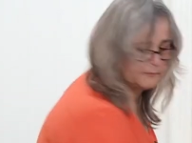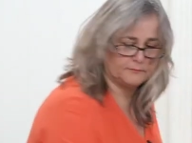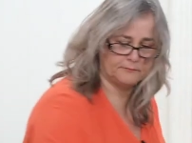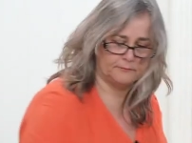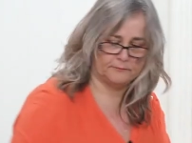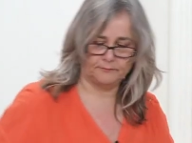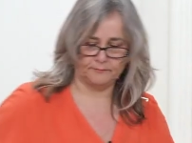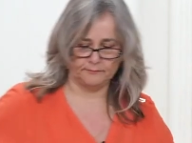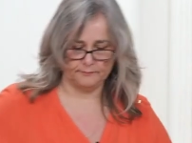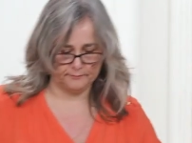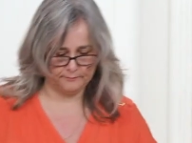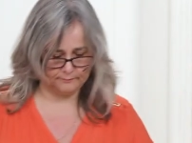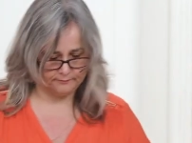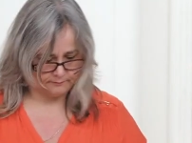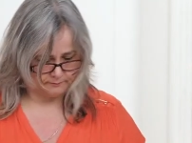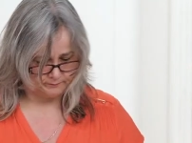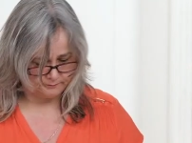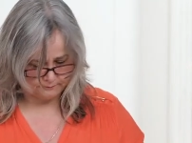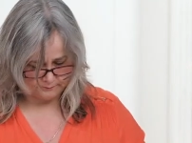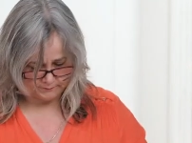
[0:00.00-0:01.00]

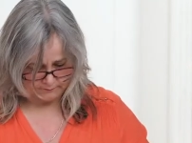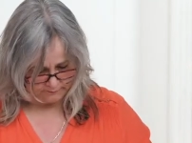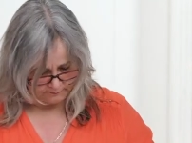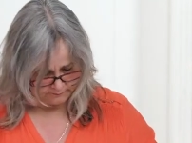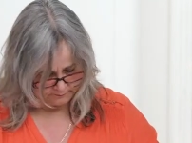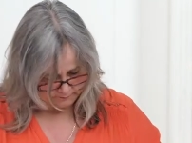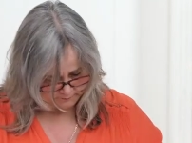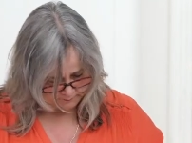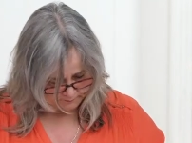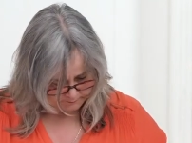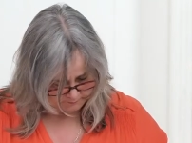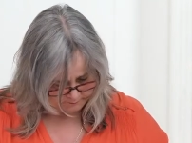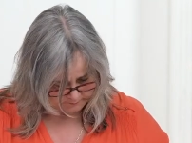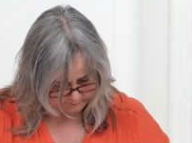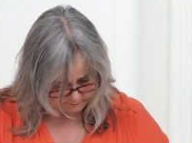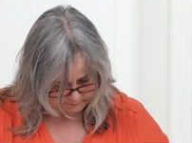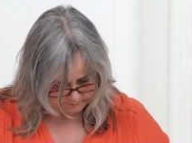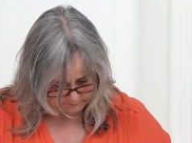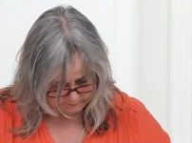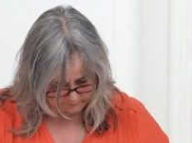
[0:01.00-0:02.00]

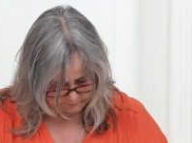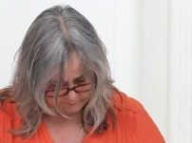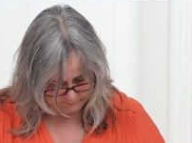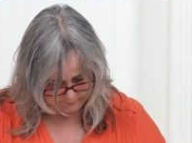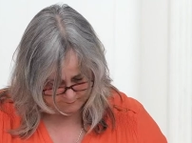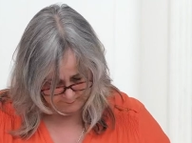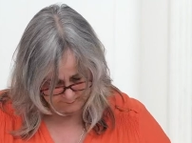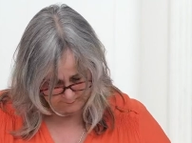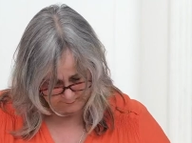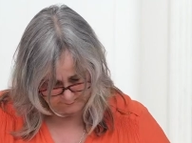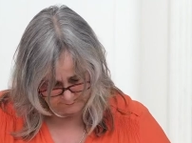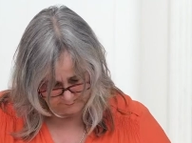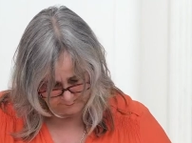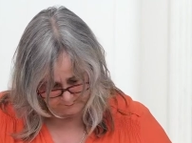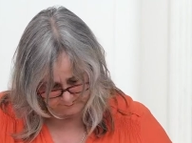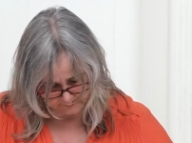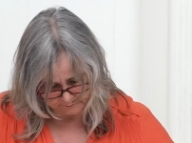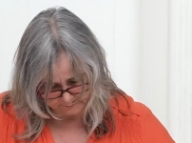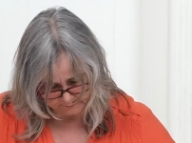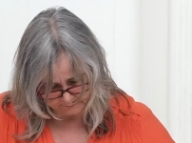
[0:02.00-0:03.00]

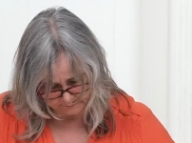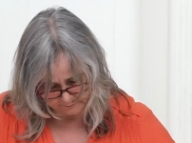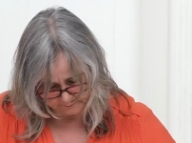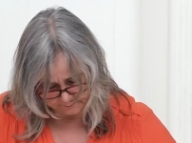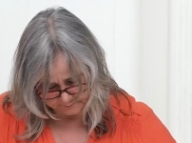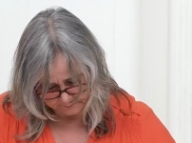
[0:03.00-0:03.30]
(silence)